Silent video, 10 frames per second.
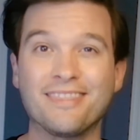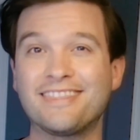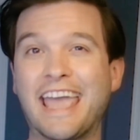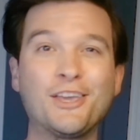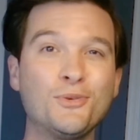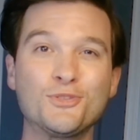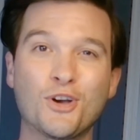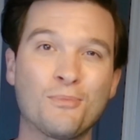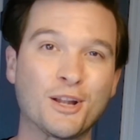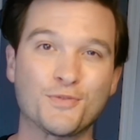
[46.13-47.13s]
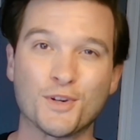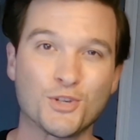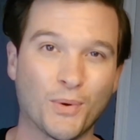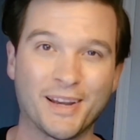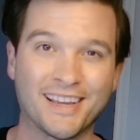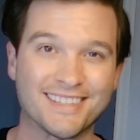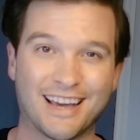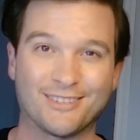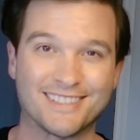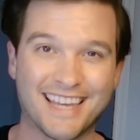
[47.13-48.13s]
and thank you so much for joining us out in